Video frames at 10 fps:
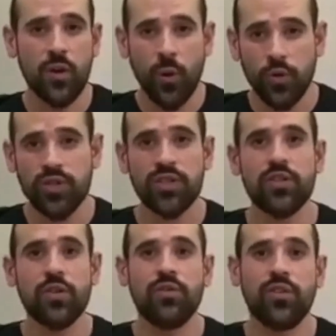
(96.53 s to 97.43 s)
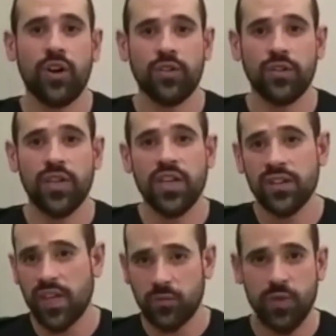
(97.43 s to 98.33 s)
O T O funnel
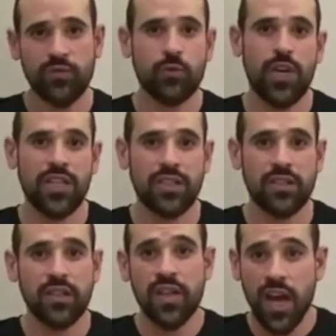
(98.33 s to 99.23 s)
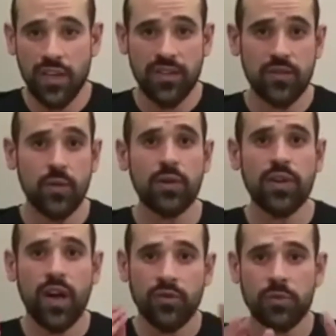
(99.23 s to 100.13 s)
that we've created. And it's all
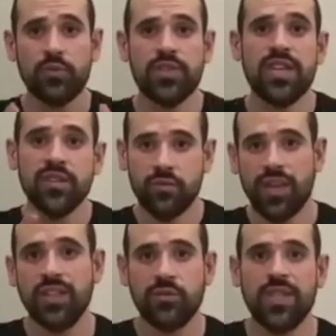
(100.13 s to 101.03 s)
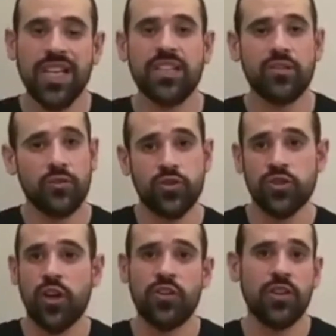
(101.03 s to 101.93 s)
one hundred percent directly related. There's
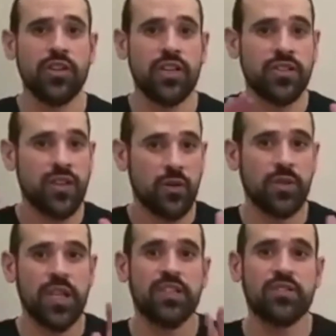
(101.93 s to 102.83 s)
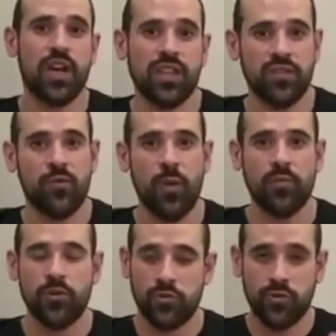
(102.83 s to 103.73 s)
nothing that is not related to Active
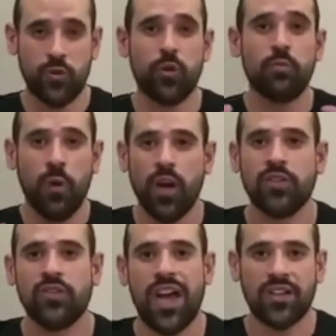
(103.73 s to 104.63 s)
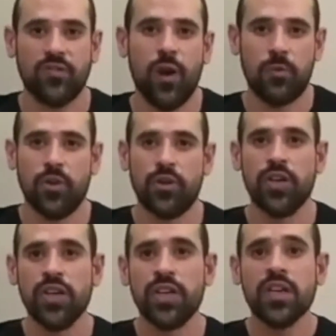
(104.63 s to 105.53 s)
Webinar. It's all part of Active
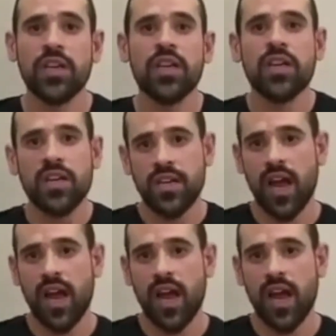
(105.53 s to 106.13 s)
Webinar.